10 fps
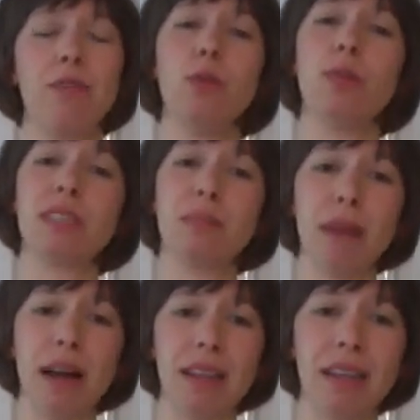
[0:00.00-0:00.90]
If you
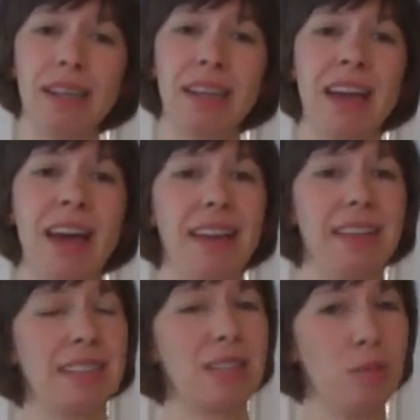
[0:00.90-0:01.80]
smell it and
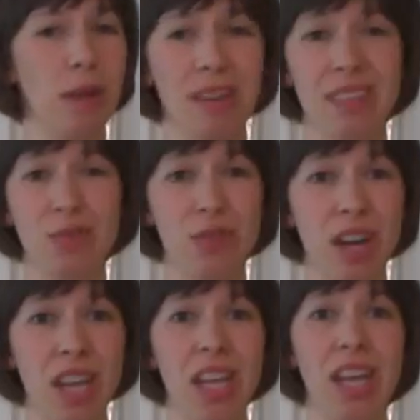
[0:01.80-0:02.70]
it smells
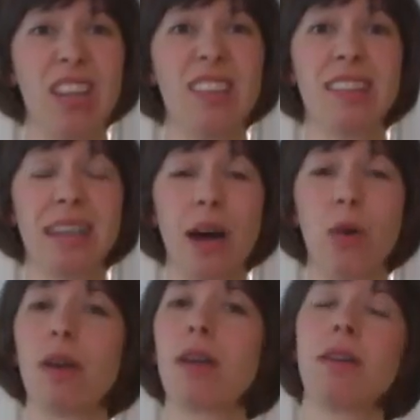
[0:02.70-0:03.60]
funky and
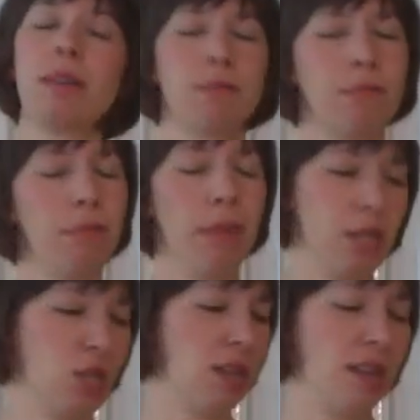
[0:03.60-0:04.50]
sour,
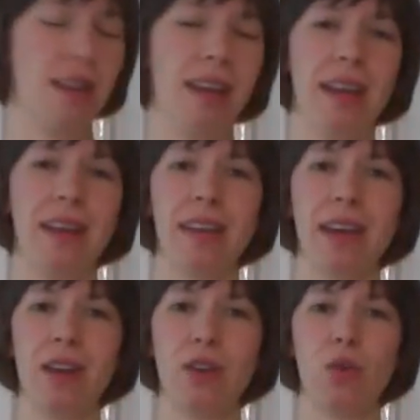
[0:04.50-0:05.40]
pitch it and
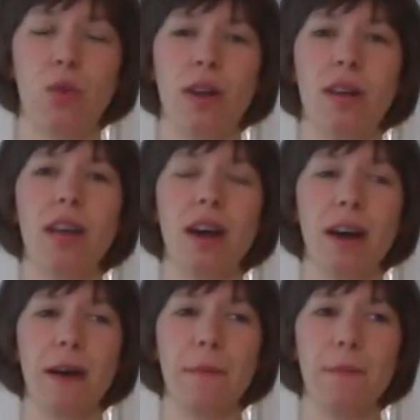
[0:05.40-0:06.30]
get a new one.
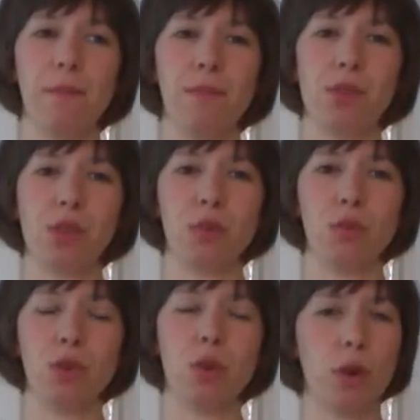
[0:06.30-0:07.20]
So
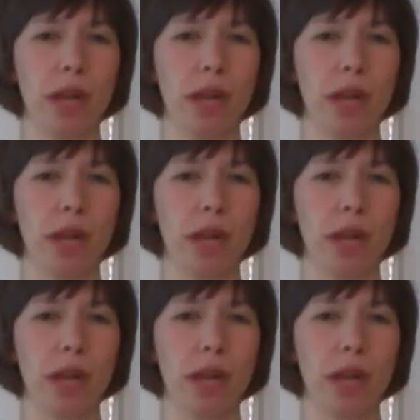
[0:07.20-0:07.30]
don't worry